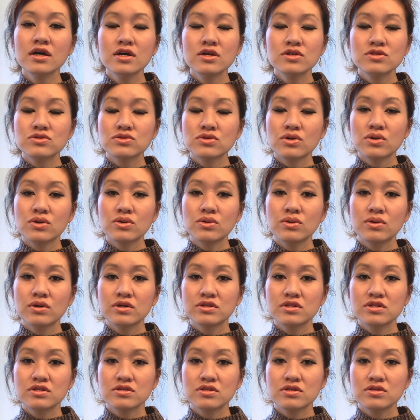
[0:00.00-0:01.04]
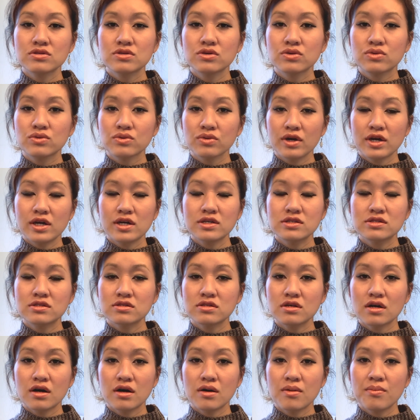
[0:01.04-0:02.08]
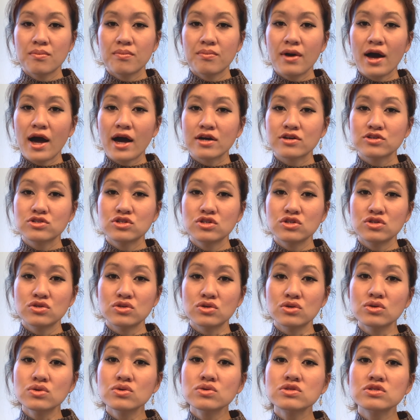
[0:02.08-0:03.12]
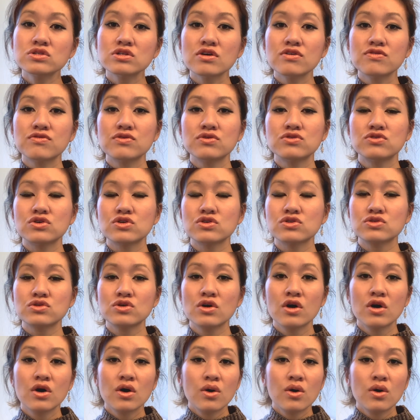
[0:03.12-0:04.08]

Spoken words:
So this is a great bag to use if you just